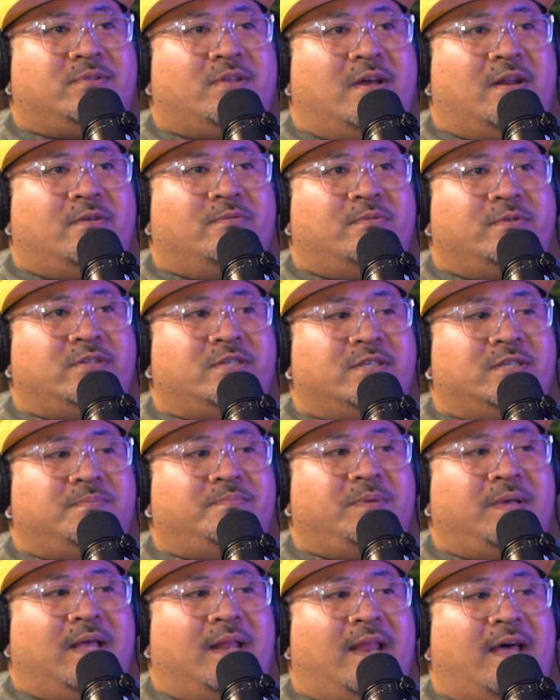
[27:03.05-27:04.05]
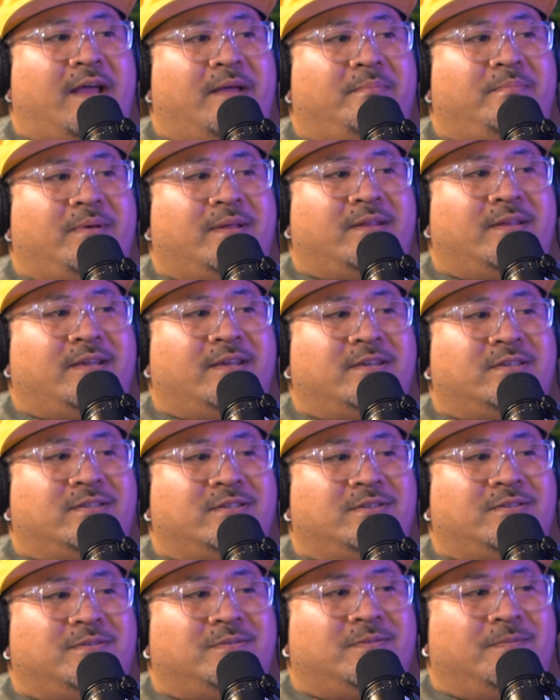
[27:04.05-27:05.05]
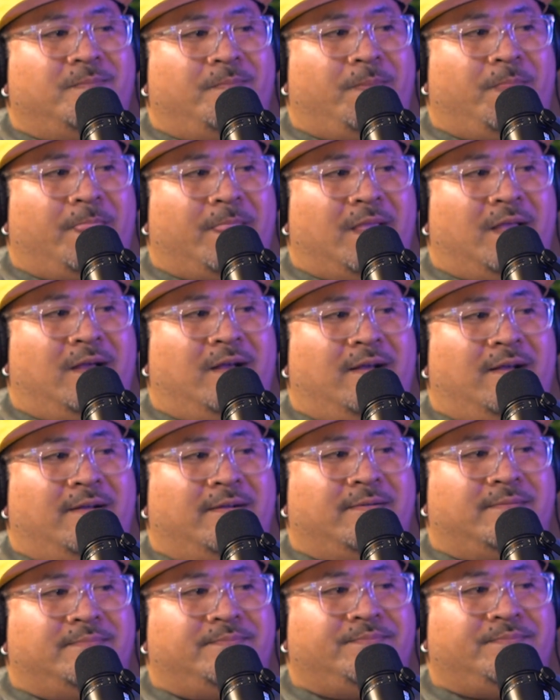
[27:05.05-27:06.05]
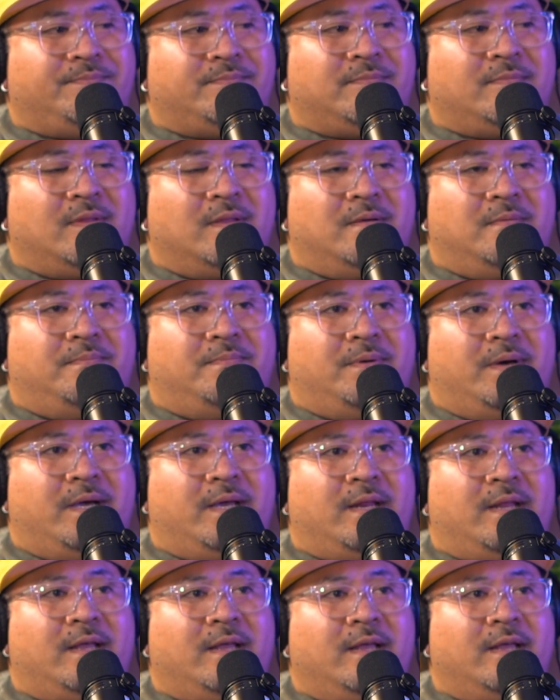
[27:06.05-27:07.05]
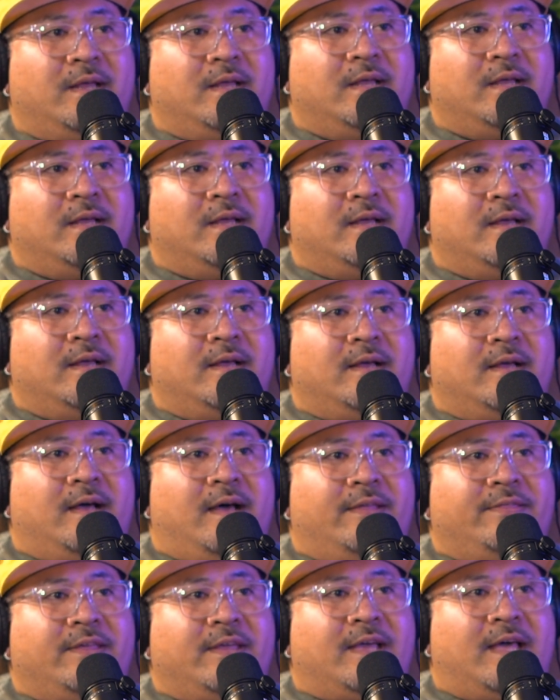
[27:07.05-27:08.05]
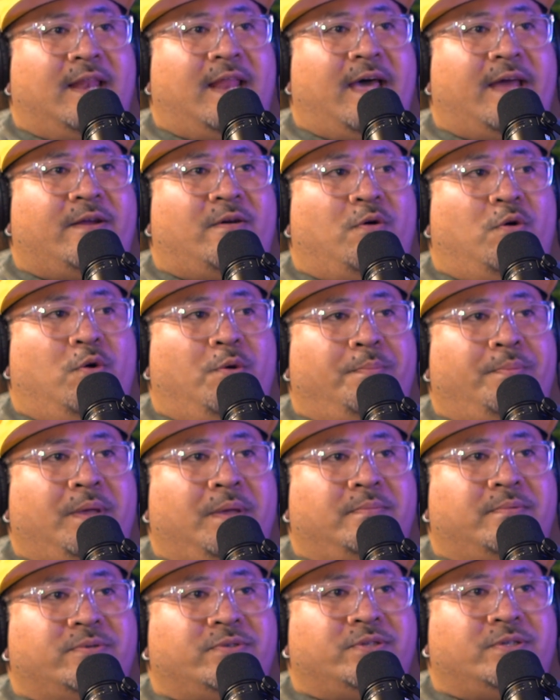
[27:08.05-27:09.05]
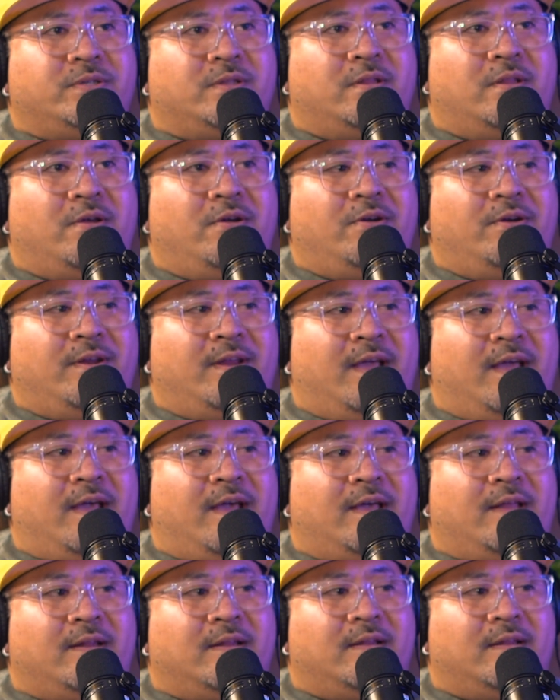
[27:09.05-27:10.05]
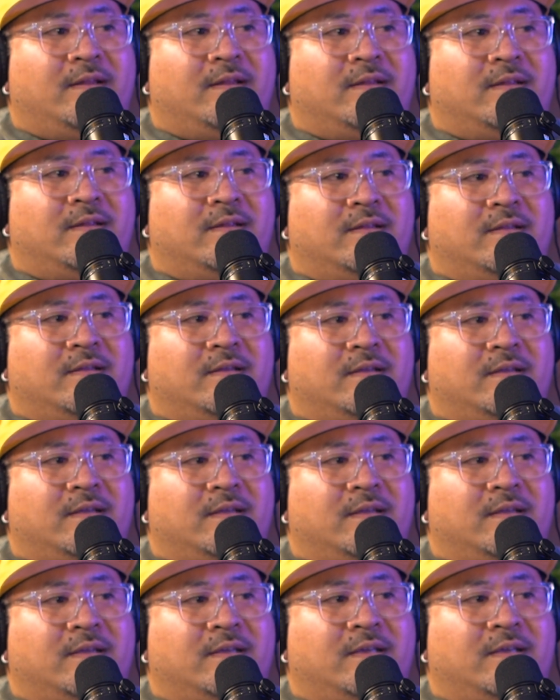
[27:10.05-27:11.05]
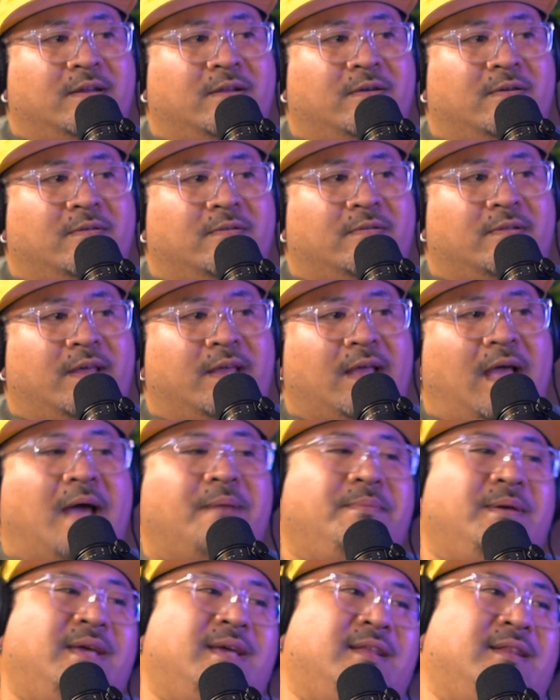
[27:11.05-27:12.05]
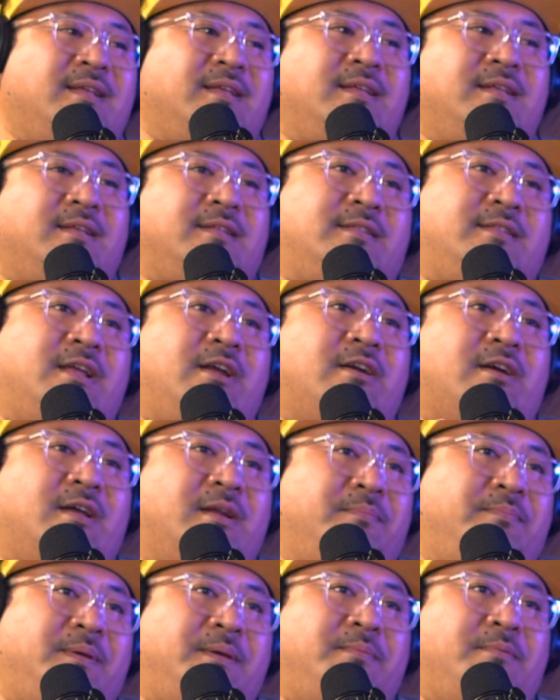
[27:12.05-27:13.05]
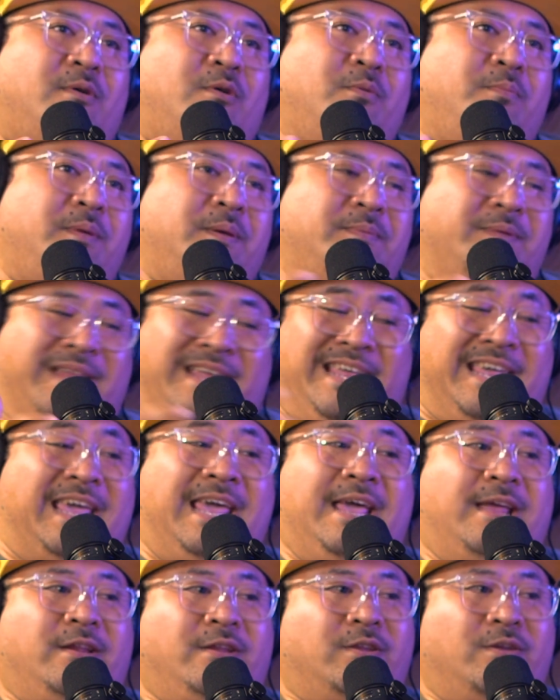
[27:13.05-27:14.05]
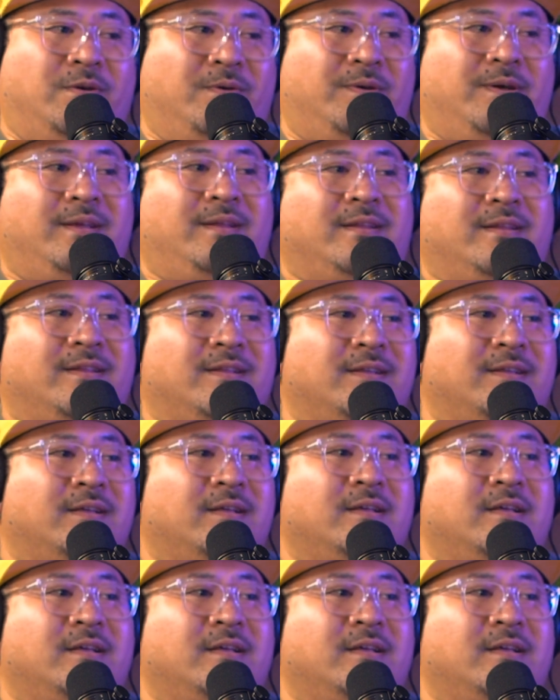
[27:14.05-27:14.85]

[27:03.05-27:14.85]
the time thought it would just be a liability issue. But I think a lot of old people should learn that. Like I mean, there are gonna be old people that can't do it,